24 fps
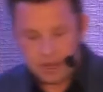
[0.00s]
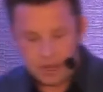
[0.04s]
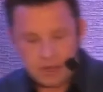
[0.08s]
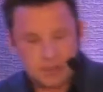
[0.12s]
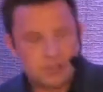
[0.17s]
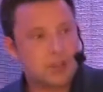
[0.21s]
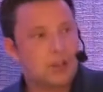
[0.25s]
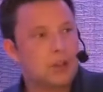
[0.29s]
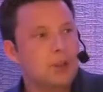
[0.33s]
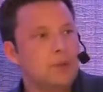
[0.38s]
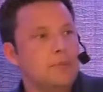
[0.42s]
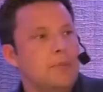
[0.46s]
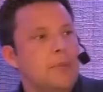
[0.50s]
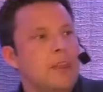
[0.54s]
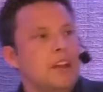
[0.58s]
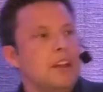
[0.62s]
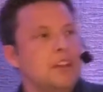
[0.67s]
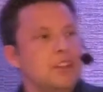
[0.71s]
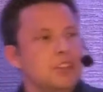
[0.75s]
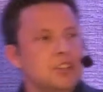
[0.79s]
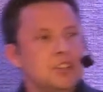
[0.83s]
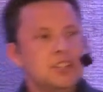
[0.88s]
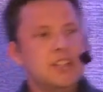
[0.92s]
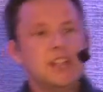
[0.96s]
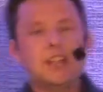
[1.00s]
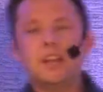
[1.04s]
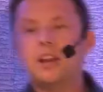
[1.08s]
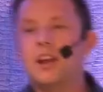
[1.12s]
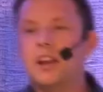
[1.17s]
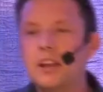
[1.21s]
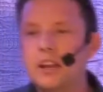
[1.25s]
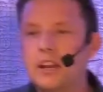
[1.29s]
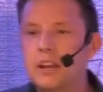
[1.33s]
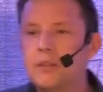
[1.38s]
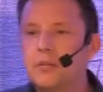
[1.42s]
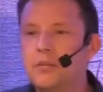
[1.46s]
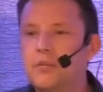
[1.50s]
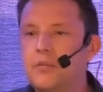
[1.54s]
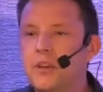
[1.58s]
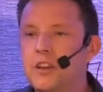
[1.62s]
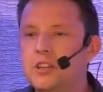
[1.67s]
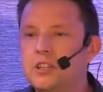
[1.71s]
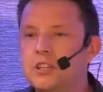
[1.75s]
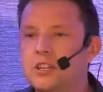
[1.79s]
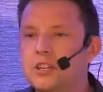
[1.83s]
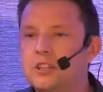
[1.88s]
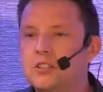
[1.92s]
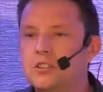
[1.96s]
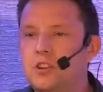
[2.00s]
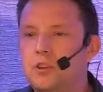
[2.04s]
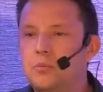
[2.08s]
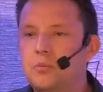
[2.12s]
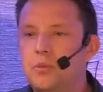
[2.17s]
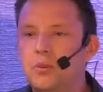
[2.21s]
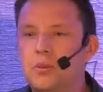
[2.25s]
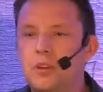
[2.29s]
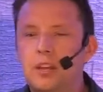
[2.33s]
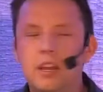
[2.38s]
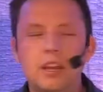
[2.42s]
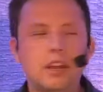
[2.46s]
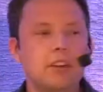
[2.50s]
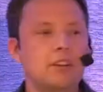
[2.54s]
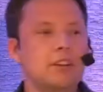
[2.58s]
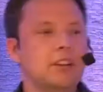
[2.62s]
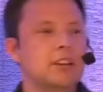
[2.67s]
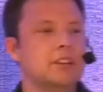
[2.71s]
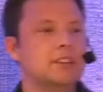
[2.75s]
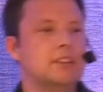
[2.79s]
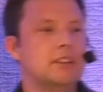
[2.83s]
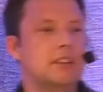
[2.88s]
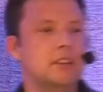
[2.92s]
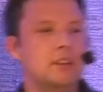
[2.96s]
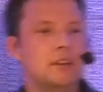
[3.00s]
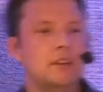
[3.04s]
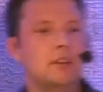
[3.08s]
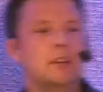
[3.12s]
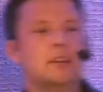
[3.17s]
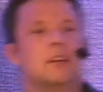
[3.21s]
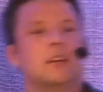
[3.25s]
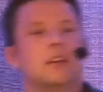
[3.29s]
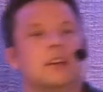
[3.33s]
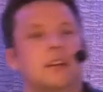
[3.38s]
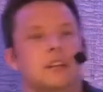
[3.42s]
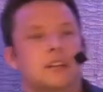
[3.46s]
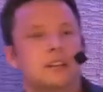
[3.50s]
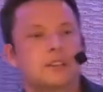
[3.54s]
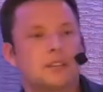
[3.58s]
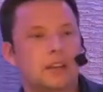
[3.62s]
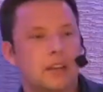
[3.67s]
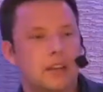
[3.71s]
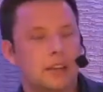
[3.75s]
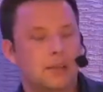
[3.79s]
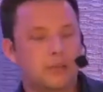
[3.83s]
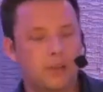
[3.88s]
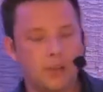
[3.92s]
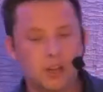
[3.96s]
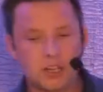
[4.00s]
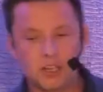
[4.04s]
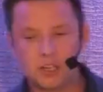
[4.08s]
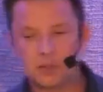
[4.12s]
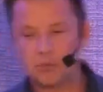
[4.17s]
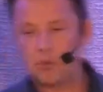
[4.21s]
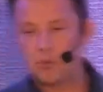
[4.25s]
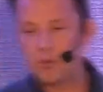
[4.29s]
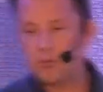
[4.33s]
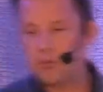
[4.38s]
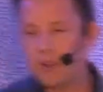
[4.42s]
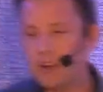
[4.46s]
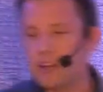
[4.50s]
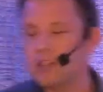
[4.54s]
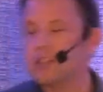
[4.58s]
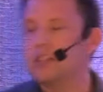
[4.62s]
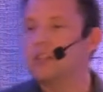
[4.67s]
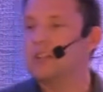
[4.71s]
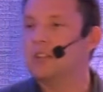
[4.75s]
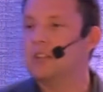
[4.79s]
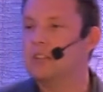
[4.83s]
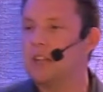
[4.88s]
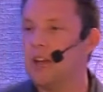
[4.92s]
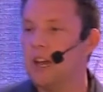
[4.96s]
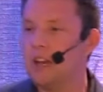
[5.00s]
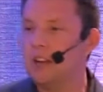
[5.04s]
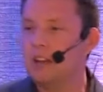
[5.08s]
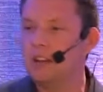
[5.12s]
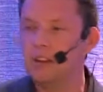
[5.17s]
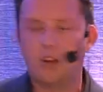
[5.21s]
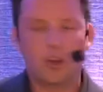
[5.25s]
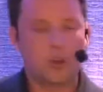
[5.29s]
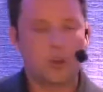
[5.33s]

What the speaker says: So let's just I'm going to give a fashion example. Here is a very small fashion designer, a